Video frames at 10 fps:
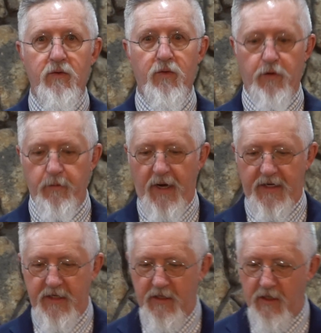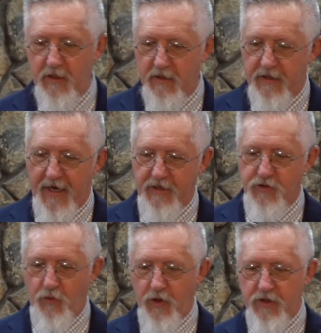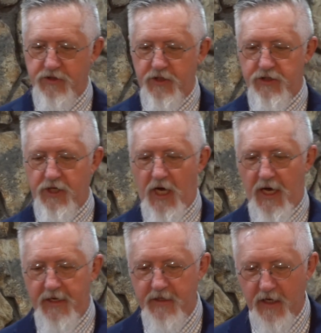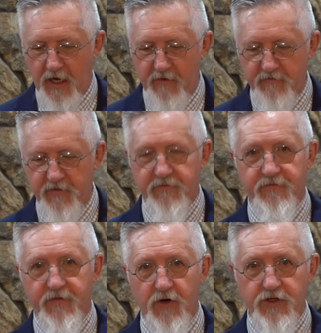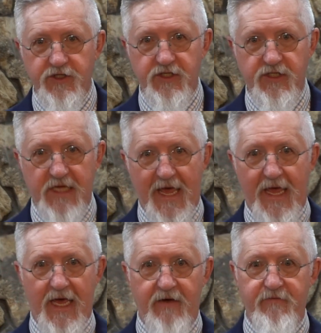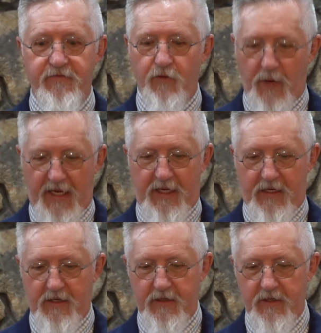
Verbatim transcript: We're reminded that towards the dawn of the first day of the week,